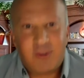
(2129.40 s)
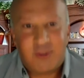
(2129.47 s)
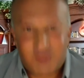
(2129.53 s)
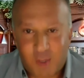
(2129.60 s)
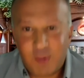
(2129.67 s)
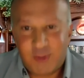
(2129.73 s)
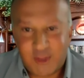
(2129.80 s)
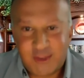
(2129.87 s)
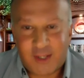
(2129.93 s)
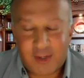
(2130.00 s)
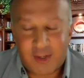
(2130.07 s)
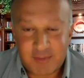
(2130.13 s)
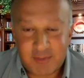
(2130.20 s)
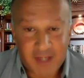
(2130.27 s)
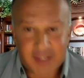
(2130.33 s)
Joe
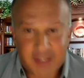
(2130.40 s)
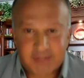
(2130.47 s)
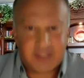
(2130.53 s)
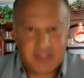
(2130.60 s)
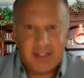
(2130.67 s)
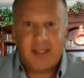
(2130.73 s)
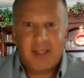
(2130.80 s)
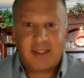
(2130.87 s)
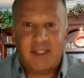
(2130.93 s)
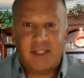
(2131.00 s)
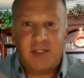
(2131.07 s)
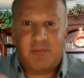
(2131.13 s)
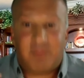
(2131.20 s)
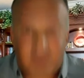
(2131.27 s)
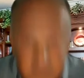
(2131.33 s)
Sitar's back. I said, can you
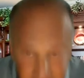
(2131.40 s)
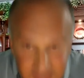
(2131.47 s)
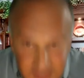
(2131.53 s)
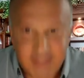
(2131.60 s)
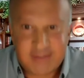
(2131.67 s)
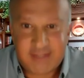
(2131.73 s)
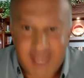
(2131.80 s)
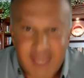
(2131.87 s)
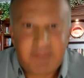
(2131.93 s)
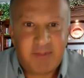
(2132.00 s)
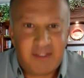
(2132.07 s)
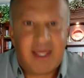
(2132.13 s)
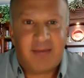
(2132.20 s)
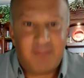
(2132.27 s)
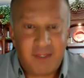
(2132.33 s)
please take me to
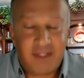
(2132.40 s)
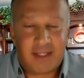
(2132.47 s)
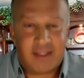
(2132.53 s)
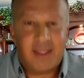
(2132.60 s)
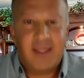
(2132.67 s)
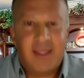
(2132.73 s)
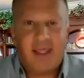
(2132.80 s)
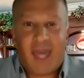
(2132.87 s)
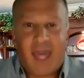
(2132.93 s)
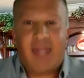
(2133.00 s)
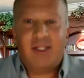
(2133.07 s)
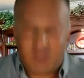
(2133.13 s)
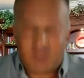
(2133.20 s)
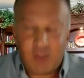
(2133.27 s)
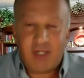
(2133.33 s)
that meeting? And
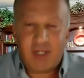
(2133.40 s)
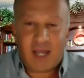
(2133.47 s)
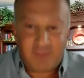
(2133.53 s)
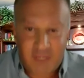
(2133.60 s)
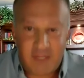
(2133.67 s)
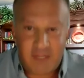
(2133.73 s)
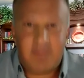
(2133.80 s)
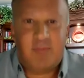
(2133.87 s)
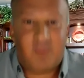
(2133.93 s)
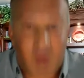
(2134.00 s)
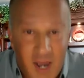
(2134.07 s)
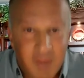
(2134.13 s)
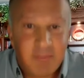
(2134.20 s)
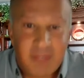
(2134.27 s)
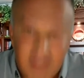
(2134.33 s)
sure enough, he
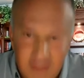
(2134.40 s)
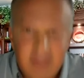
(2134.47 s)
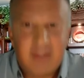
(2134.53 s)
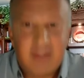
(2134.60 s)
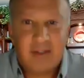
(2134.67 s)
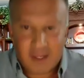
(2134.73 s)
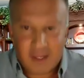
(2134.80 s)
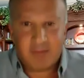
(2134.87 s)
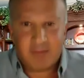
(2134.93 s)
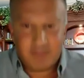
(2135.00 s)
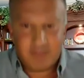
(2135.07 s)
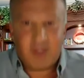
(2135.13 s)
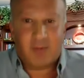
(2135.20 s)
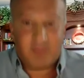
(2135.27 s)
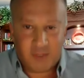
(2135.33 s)
brought me,
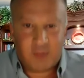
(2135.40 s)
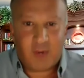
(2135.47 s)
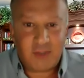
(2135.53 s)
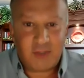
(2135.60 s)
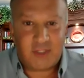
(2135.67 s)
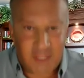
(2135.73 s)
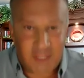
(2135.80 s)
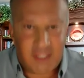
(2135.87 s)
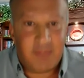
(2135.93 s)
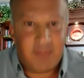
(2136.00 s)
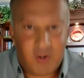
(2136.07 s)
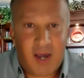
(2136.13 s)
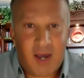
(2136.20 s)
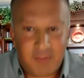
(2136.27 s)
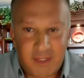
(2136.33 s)
begrudgingly, he
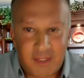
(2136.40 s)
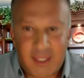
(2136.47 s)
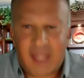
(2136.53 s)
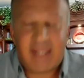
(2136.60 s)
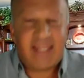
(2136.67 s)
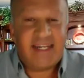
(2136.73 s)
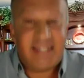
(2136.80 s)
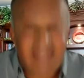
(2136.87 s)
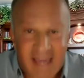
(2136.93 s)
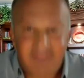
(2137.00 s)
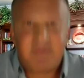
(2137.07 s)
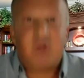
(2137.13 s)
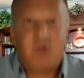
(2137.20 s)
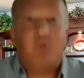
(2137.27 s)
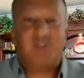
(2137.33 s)
brought me and he
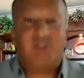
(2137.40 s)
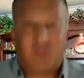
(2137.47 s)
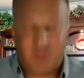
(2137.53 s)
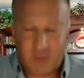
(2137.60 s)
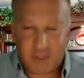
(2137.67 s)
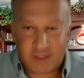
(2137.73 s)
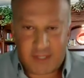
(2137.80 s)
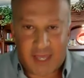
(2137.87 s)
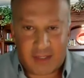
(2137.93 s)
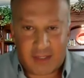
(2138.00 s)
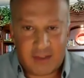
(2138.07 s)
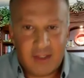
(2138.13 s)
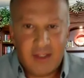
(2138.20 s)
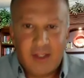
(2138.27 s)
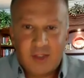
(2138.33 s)
never returned again.
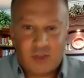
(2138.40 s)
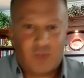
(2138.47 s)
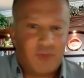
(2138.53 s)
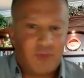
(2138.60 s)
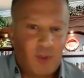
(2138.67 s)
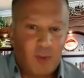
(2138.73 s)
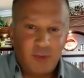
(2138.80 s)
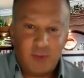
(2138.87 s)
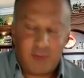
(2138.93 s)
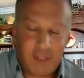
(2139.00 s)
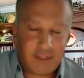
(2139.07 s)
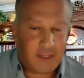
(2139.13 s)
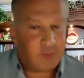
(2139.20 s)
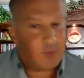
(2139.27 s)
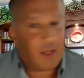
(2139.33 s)
So for those of you
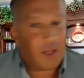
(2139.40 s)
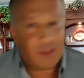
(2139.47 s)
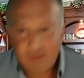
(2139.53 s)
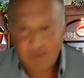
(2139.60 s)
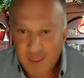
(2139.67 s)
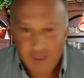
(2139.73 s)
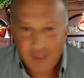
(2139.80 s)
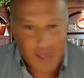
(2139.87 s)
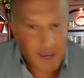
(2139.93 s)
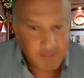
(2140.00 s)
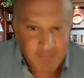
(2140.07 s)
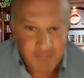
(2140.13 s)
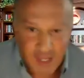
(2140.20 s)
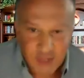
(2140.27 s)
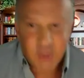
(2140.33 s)
thinking, well, I'm
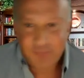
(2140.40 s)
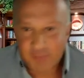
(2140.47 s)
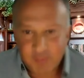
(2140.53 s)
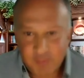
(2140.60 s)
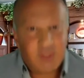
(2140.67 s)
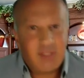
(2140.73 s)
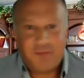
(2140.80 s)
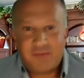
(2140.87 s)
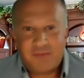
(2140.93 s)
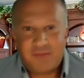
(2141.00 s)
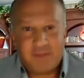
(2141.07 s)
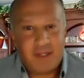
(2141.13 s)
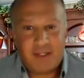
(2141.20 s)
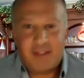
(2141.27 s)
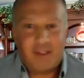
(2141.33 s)
not sure if I'm good enough to
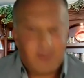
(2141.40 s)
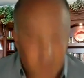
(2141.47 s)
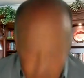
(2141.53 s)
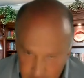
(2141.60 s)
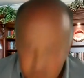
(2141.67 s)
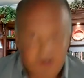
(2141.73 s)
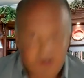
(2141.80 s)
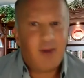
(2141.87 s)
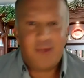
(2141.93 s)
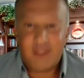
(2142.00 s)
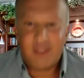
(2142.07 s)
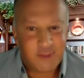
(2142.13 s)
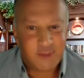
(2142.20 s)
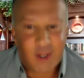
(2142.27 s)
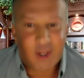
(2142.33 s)
make it here, you're better than
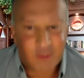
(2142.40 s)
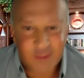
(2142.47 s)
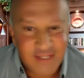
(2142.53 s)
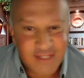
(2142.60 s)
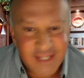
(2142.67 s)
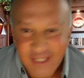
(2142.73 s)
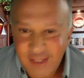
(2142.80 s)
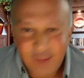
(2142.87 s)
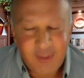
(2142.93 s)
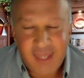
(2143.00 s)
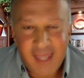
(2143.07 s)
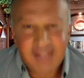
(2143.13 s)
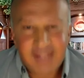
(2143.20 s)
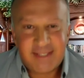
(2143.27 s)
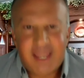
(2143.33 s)
Joe. You
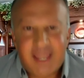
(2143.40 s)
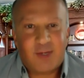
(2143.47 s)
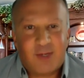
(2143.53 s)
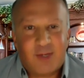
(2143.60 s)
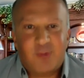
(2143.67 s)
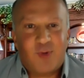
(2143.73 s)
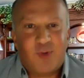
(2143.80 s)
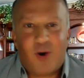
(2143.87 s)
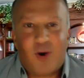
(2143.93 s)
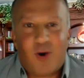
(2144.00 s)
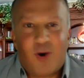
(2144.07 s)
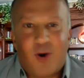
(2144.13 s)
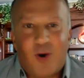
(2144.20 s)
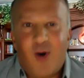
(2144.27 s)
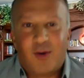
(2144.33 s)
can't say the
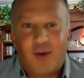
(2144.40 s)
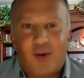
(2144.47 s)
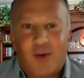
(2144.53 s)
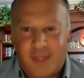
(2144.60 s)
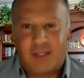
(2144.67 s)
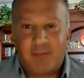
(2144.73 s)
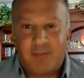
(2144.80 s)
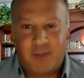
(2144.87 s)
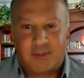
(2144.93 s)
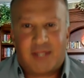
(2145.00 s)
wrong thing in the right person.